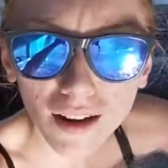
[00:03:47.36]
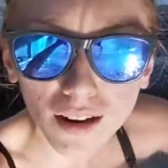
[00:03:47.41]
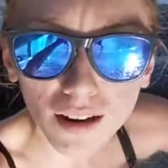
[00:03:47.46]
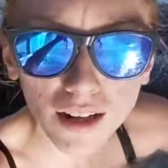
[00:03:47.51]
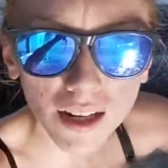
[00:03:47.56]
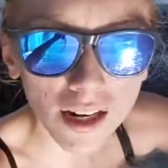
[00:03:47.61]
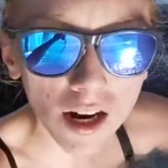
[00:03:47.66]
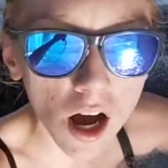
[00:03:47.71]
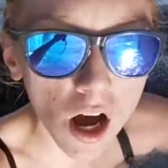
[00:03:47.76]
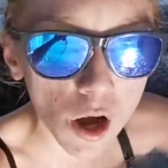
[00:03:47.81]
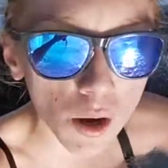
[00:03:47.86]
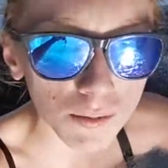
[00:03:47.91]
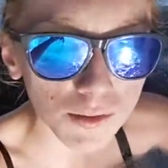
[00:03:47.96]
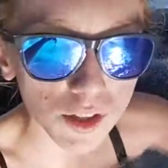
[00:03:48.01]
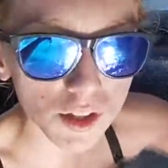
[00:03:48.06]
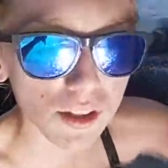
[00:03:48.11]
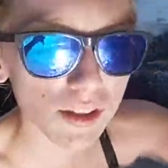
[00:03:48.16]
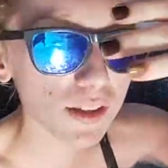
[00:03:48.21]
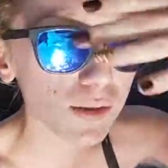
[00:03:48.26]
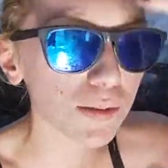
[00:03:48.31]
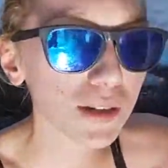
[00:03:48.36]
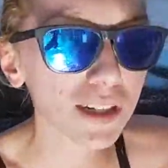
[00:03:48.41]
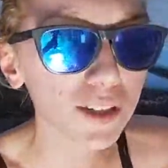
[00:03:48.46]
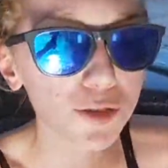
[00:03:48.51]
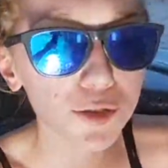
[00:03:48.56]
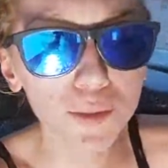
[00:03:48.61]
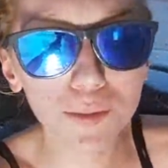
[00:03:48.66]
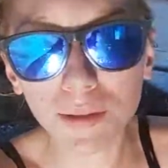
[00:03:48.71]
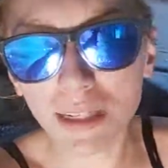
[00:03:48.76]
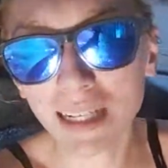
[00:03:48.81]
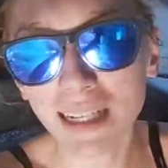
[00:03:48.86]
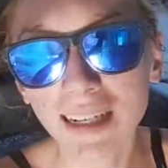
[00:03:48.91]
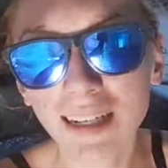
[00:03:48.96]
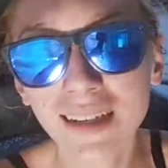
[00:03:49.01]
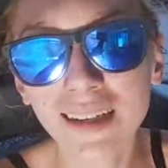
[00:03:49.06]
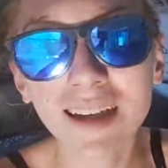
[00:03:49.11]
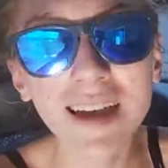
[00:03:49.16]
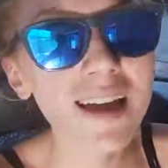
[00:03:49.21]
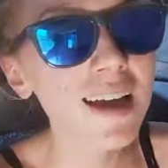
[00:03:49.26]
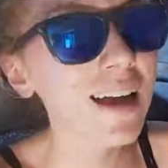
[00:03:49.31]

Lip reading: here, you know? I'm just a spiritual being